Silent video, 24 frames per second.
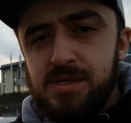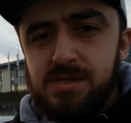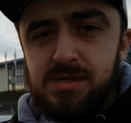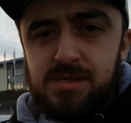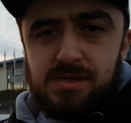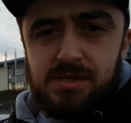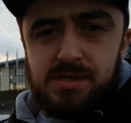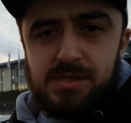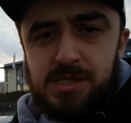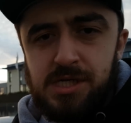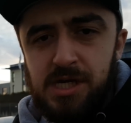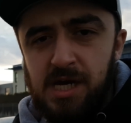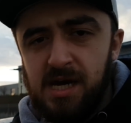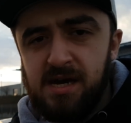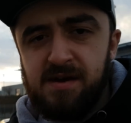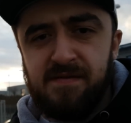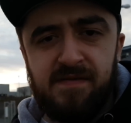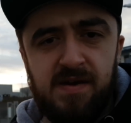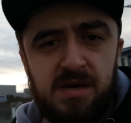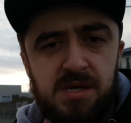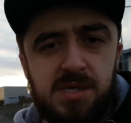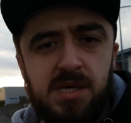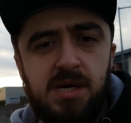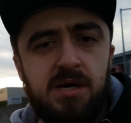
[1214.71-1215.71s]
to check
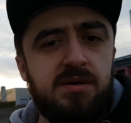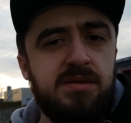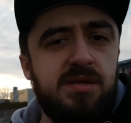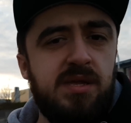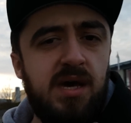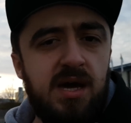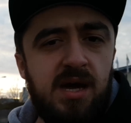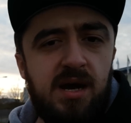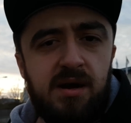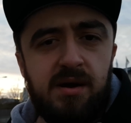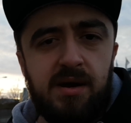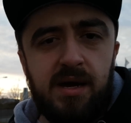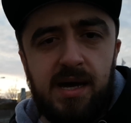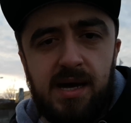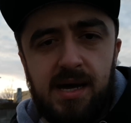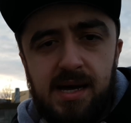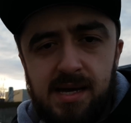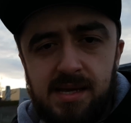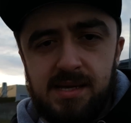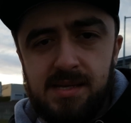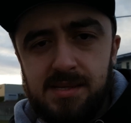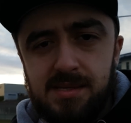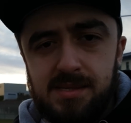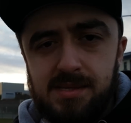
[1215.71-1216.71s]
things out there
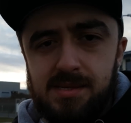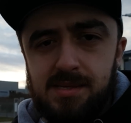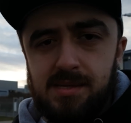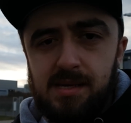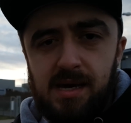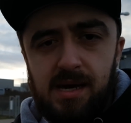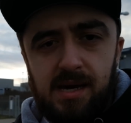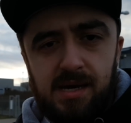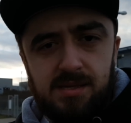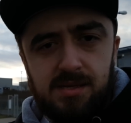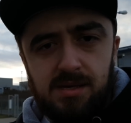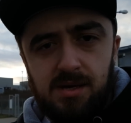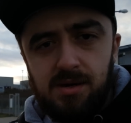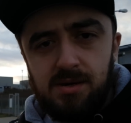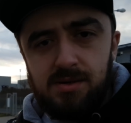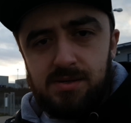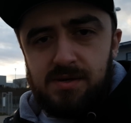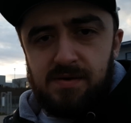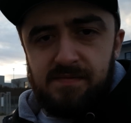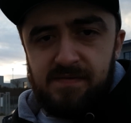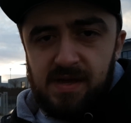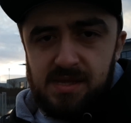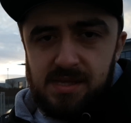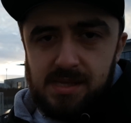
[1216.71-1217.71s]
and then go
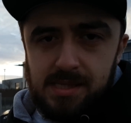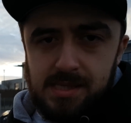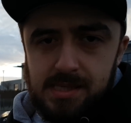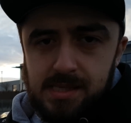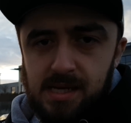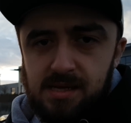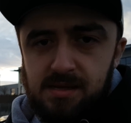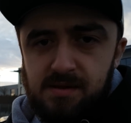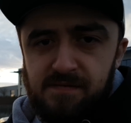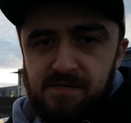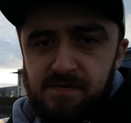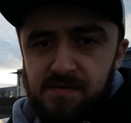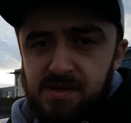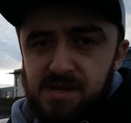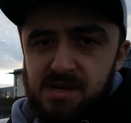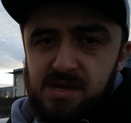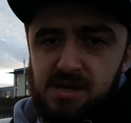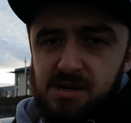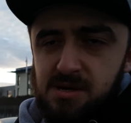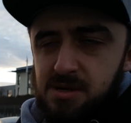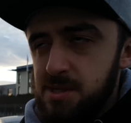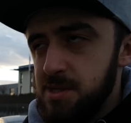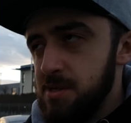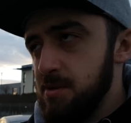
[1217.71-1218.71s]
to Ventisetto for
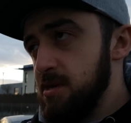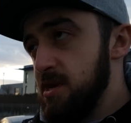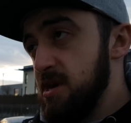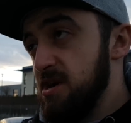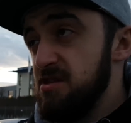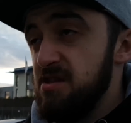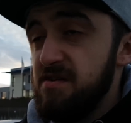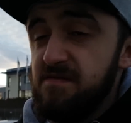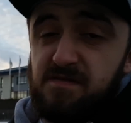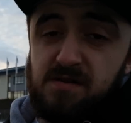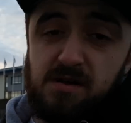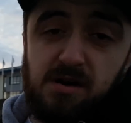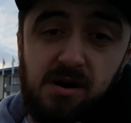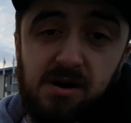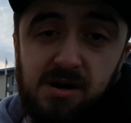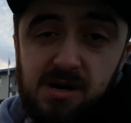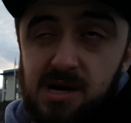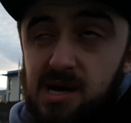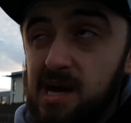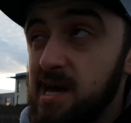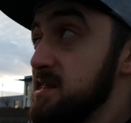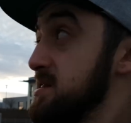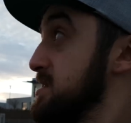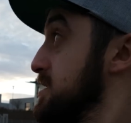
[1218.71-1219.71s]
dinner. So yeah, the
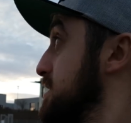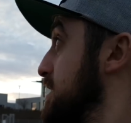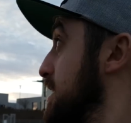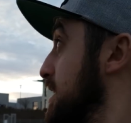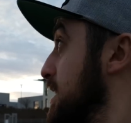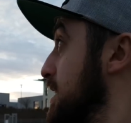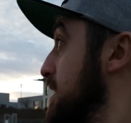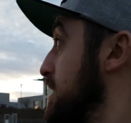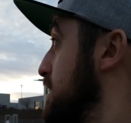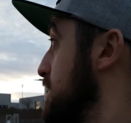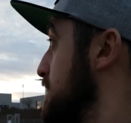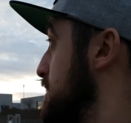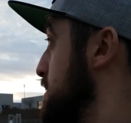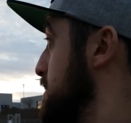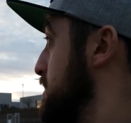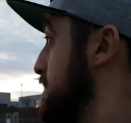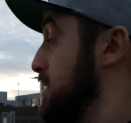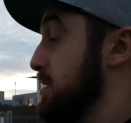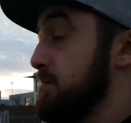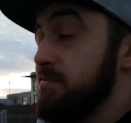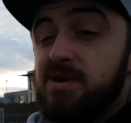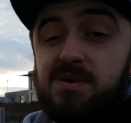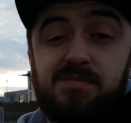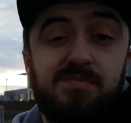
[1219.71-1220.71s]
vlog and the day is
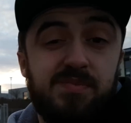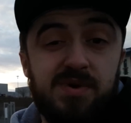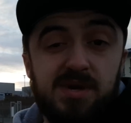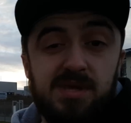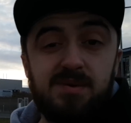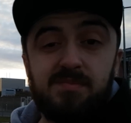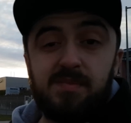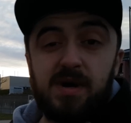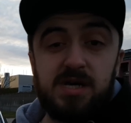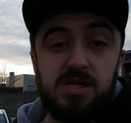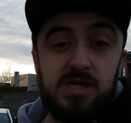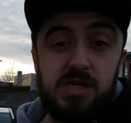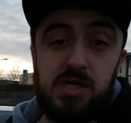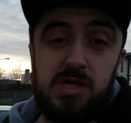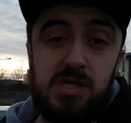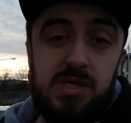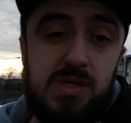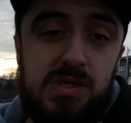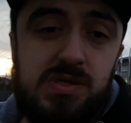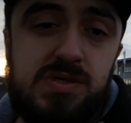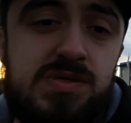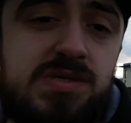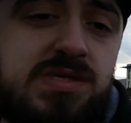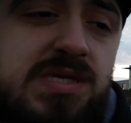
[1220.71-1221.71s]
coming pretty much
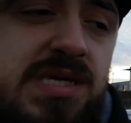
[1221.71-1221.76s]
to